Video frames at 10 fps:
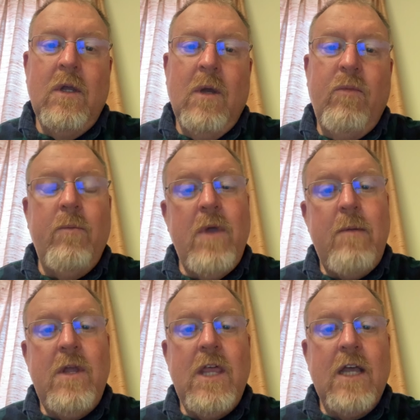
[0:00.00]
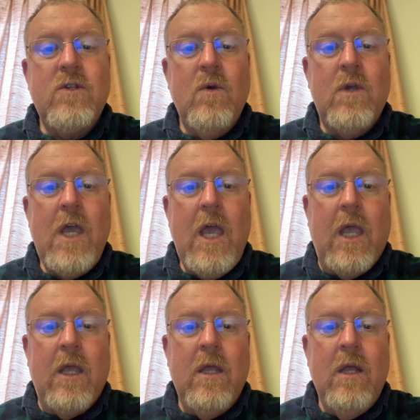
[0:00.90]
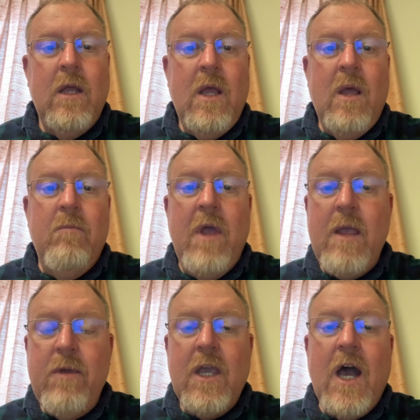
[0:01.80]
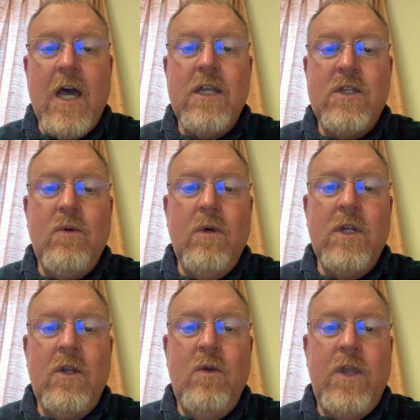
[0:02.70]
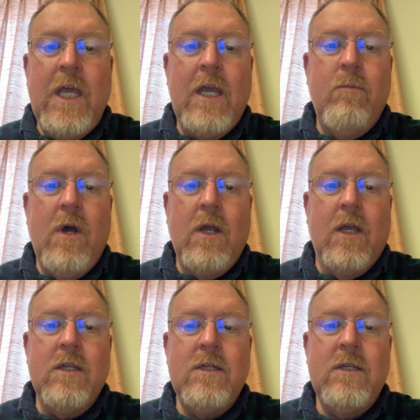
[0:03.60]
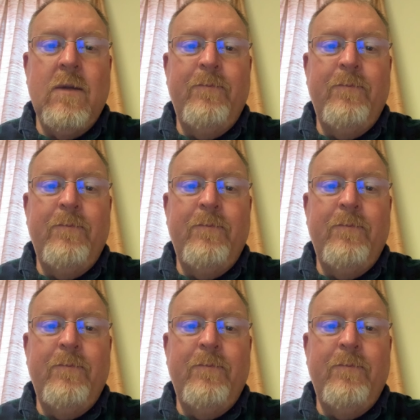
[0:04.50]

But maybe that's okay. Maybe God is doing a new thing among us.